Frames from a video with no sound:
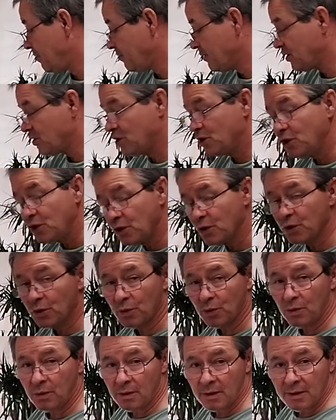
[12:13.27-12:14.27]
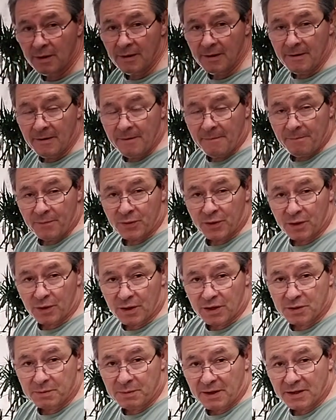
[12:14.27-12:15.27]
and two, they're
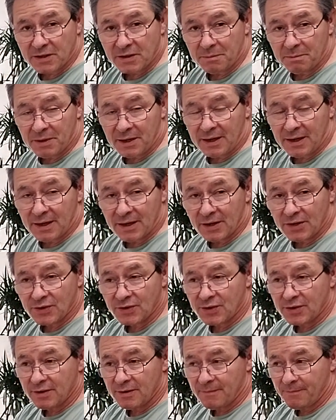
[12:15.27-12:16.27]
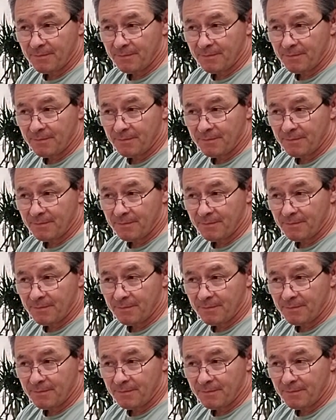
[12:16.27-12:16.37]
expensive because